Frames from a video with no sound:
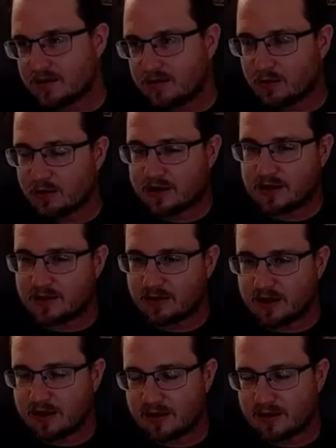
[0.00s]
Quick
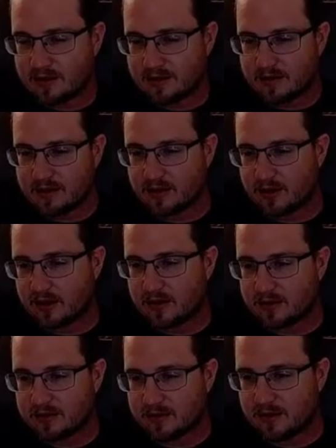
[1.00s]
summary: the
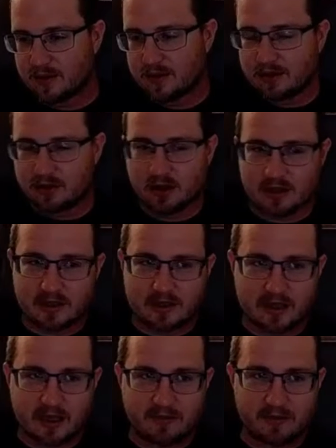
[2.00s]
girl tries to
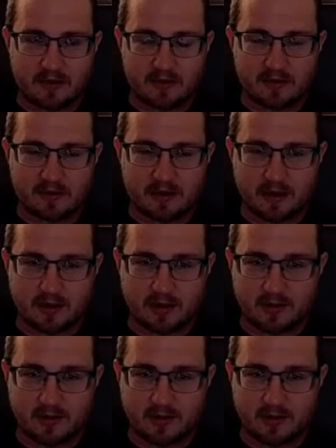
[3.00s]
escape from her